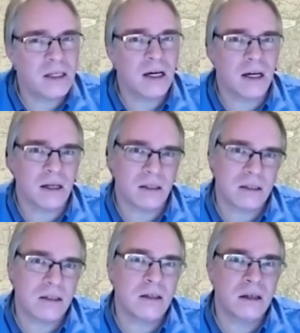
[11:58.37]
and it
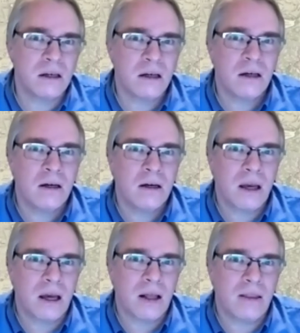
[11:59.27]
applies to us.
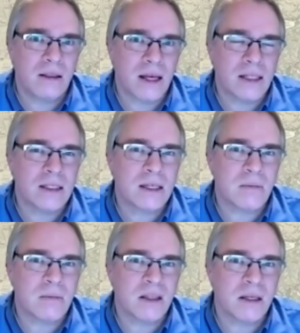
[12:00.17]

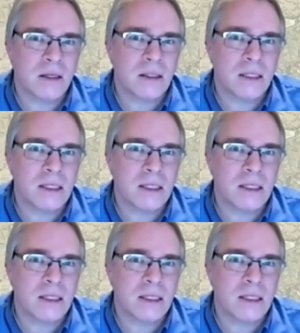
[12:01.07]
And I think that's